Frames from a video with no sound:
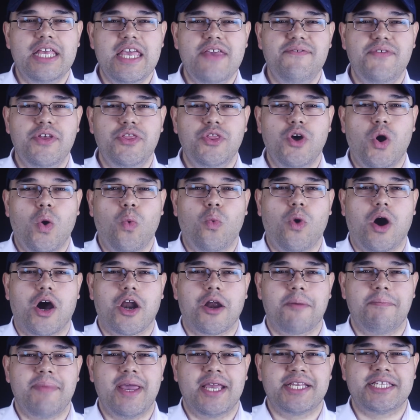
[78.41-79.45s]
even though
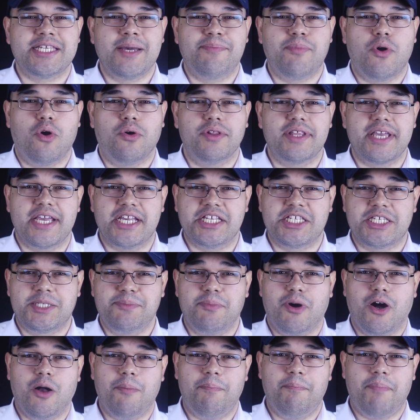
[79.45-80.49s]
water makes up only a
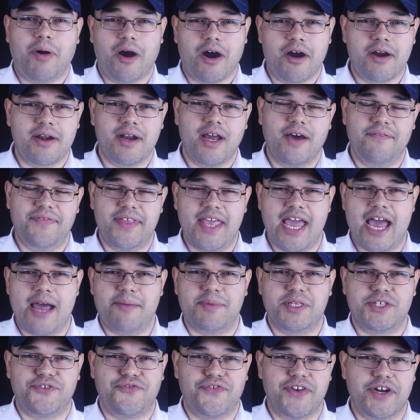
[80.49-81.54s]
small part of the
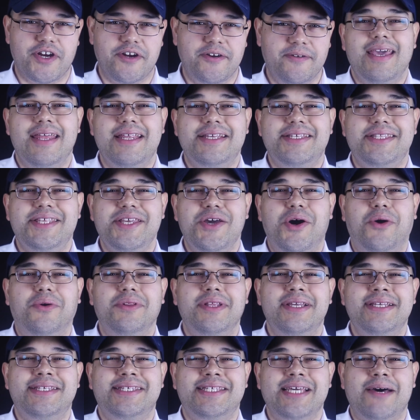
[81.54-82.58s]
atmosphere, it is the
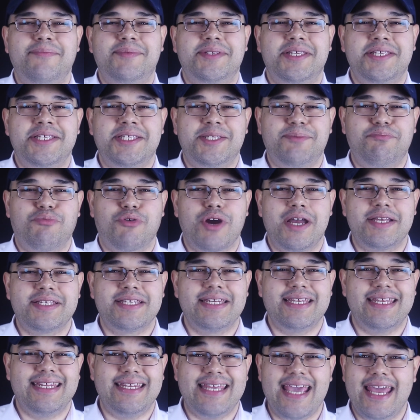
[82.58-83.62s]
only substance
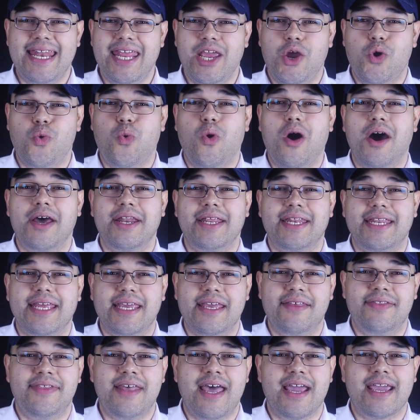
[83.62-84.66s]
present in any
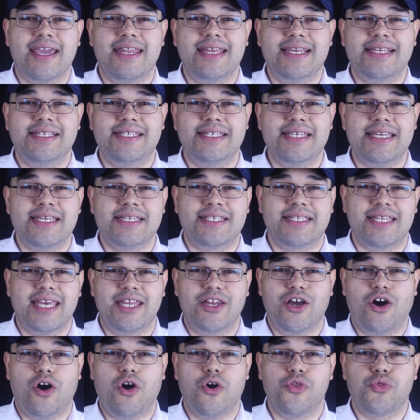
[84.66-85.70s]
quantity that can exist
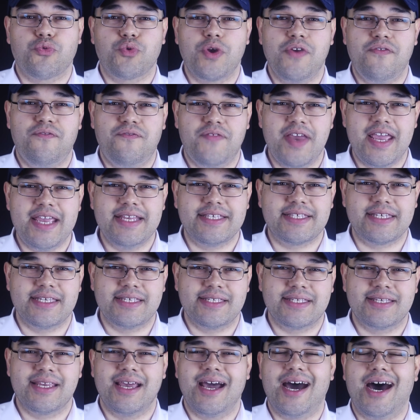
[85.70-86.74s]
in all three
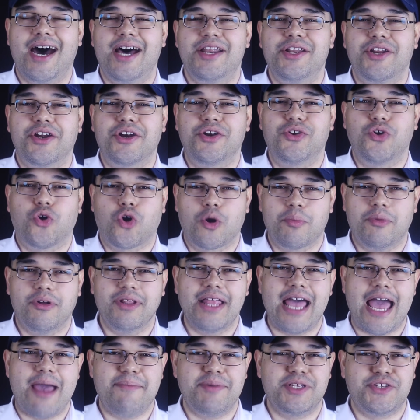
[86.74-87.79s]
phases under
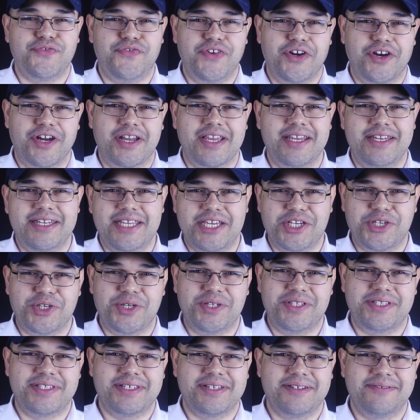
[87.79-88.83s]
normal atmospheric
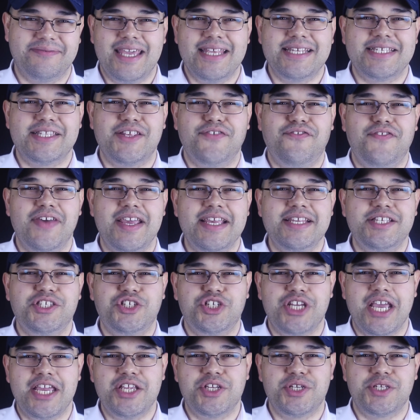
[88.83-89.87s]
conditions. It is the phase
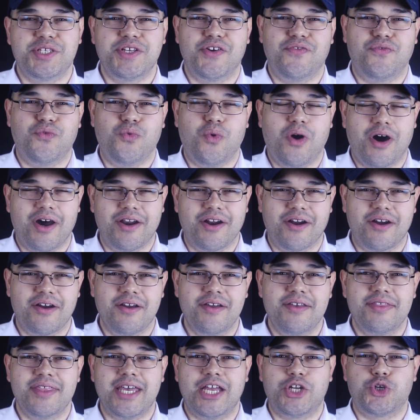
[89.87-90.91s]
changes of water
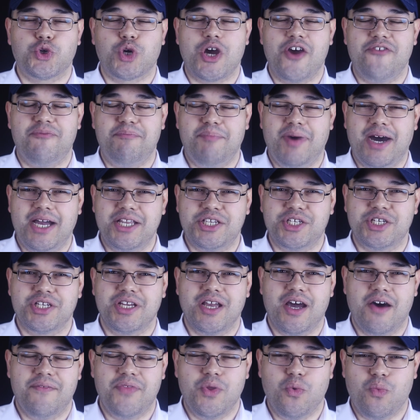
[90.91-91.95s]
that drive much
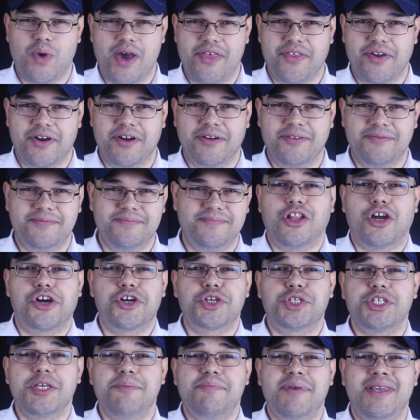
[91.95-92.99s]
of the weather,
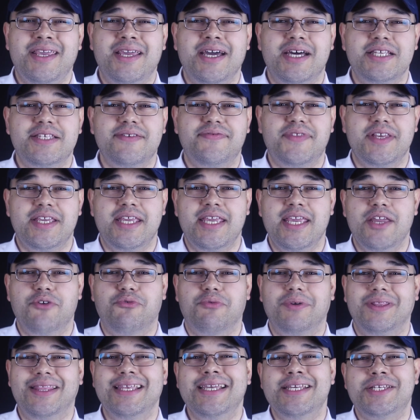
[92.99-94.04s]
largely because of the heat
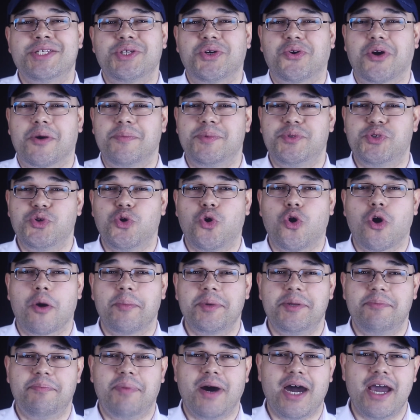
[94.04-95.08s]
released or
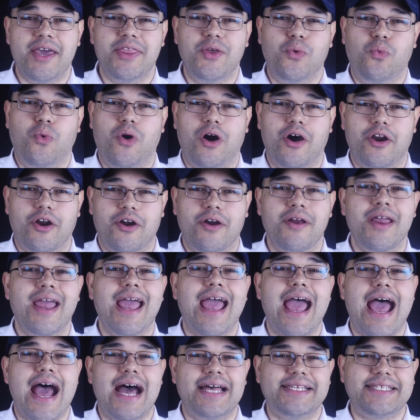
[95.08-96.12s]
absorbed by the water
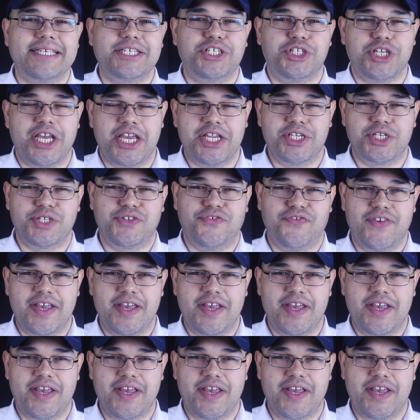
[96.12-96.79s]
as it changes